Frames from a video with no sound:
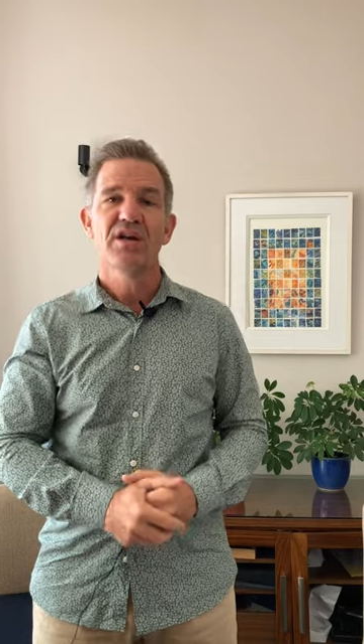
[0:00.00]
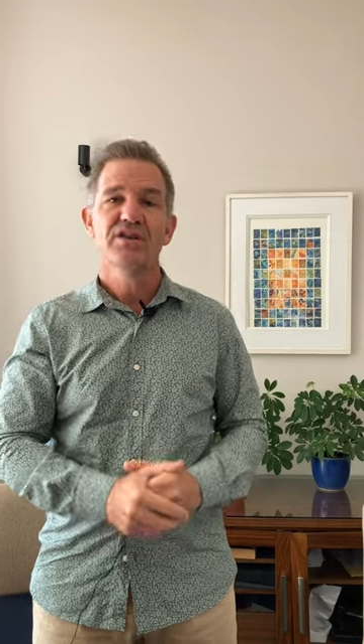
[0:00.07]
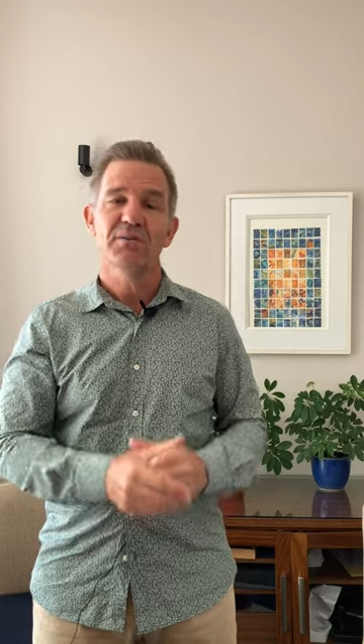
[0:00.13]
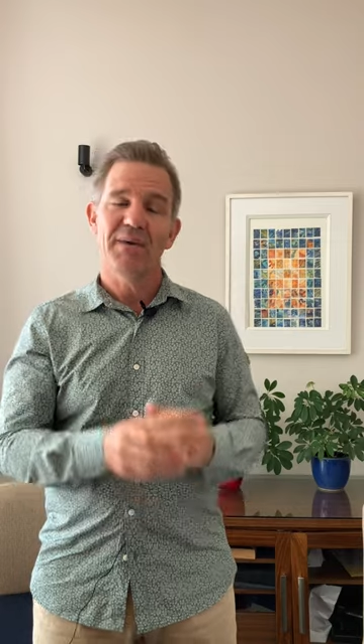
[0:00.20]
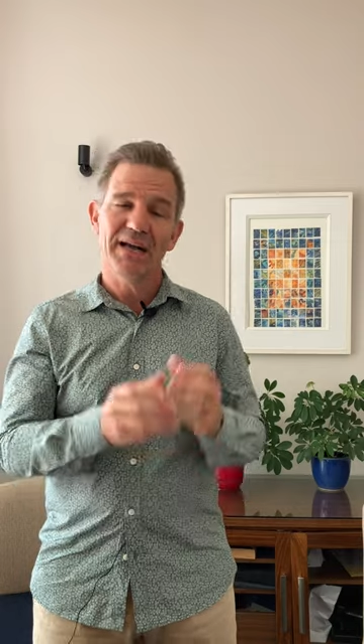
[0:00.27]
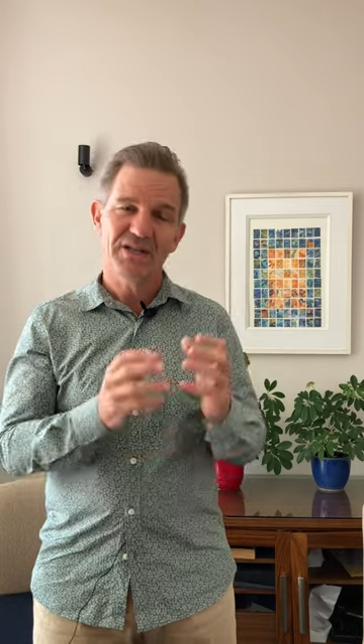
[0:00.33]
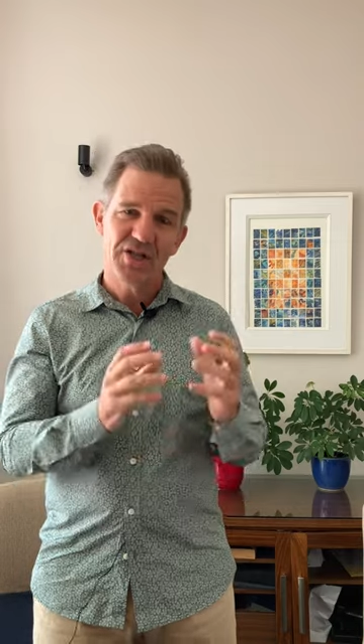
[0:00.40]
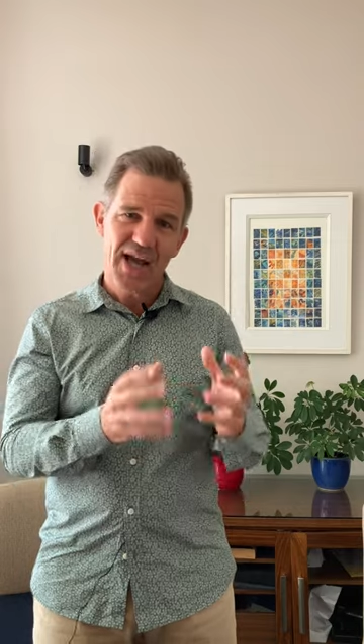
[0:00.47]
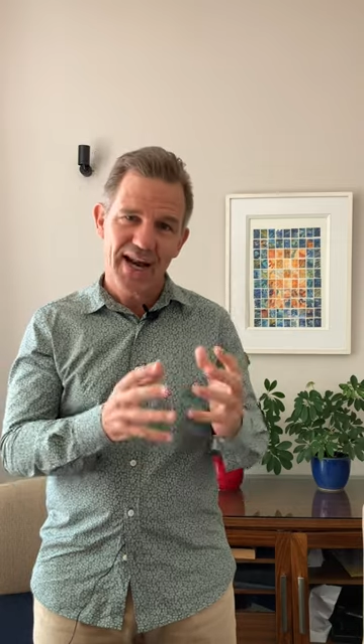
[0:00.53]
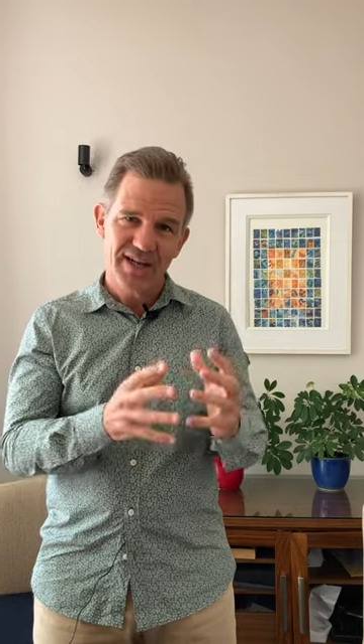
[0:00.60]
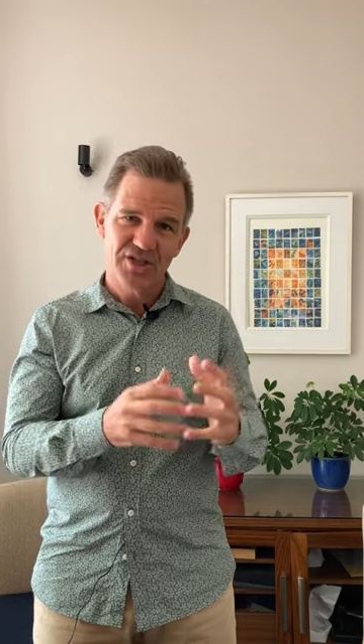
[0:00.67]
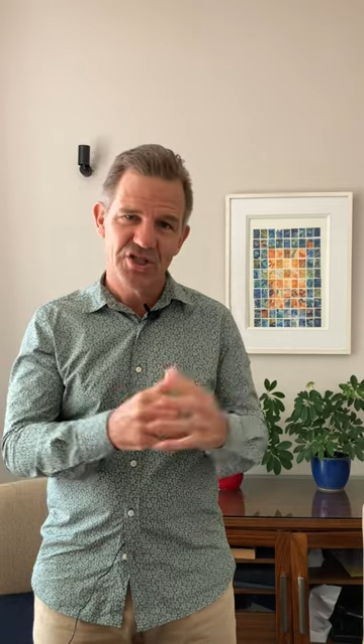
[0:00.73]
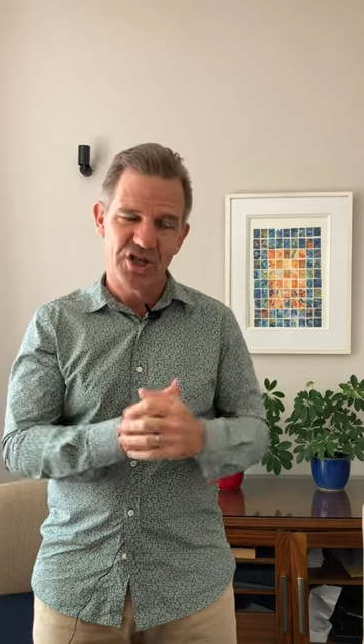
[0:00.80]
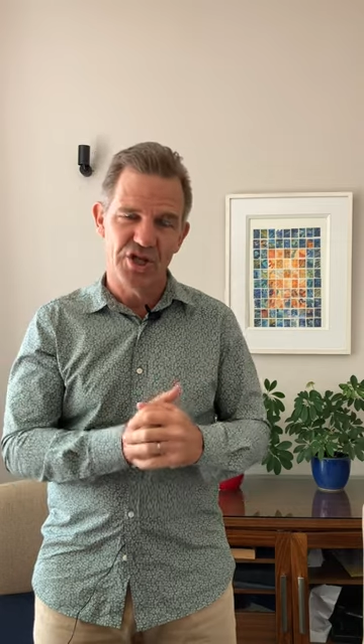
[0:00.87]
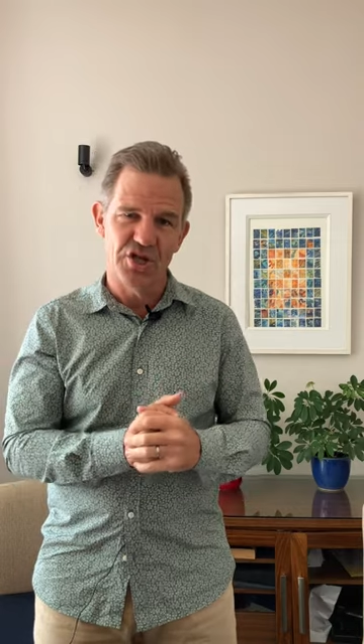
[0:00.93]
So, my
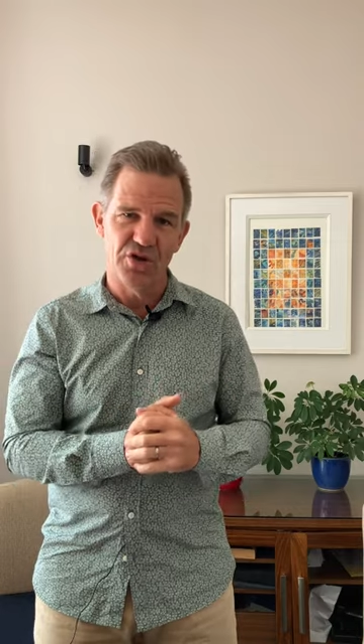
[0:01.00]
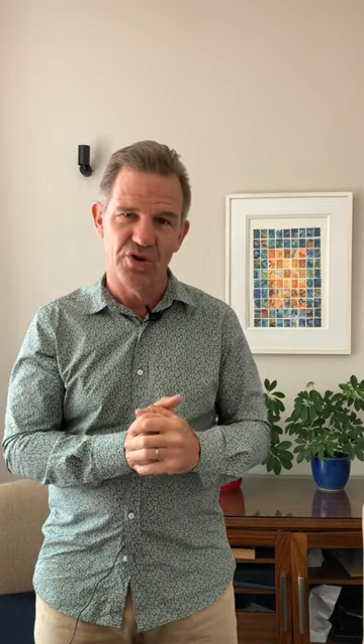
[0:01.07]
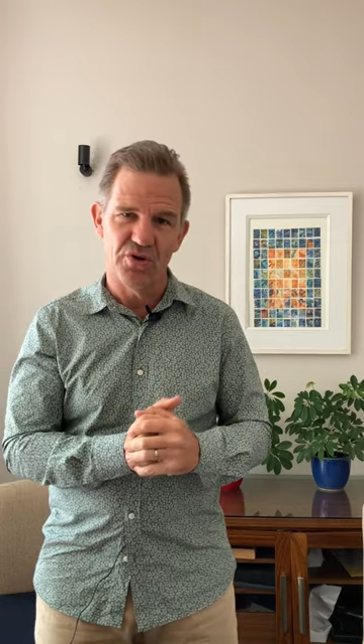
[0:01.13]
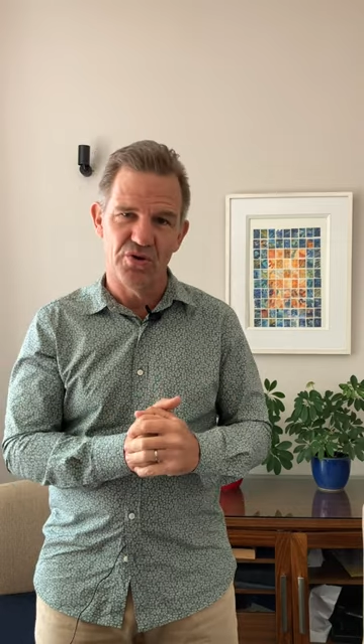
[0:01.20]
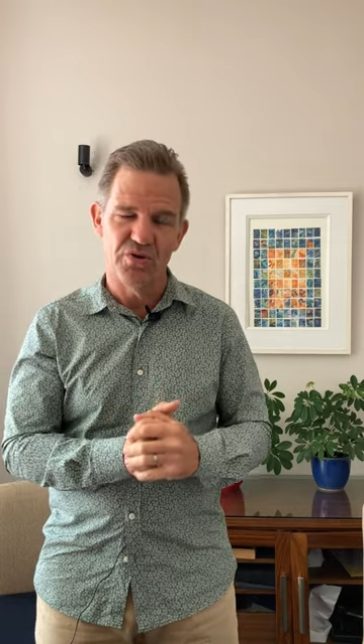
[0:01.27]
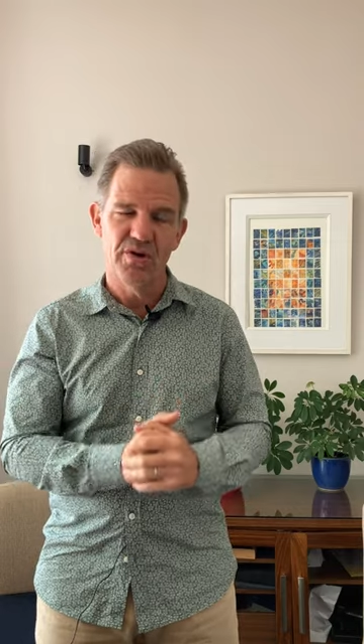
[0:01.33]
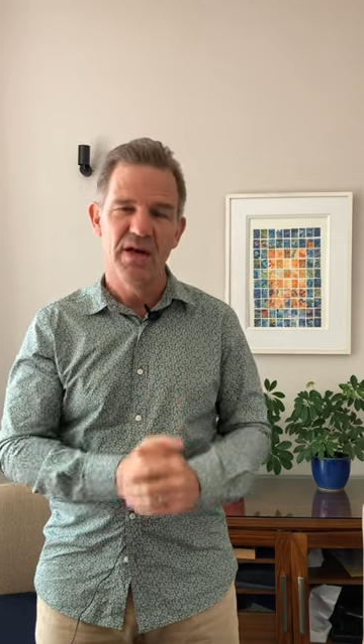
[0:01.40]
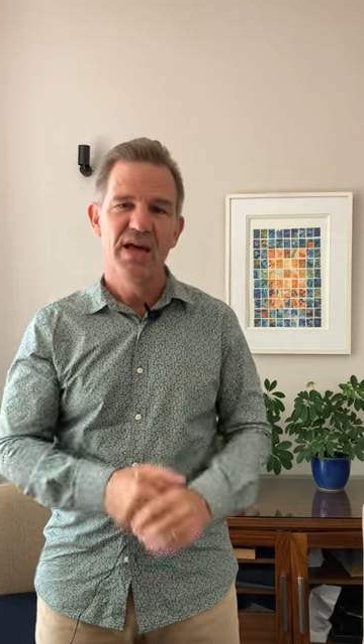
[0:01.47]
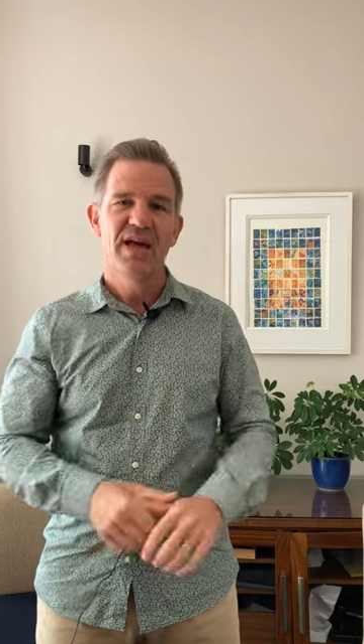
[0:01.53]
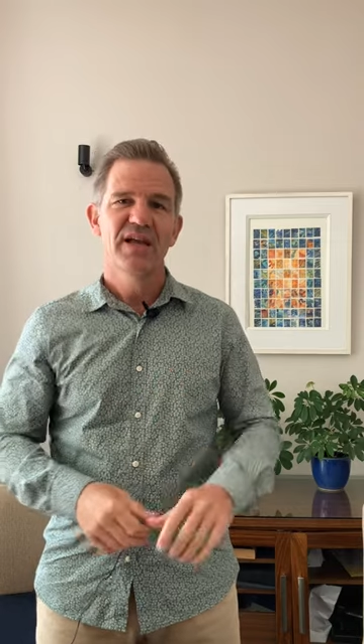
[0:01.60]
challenge to you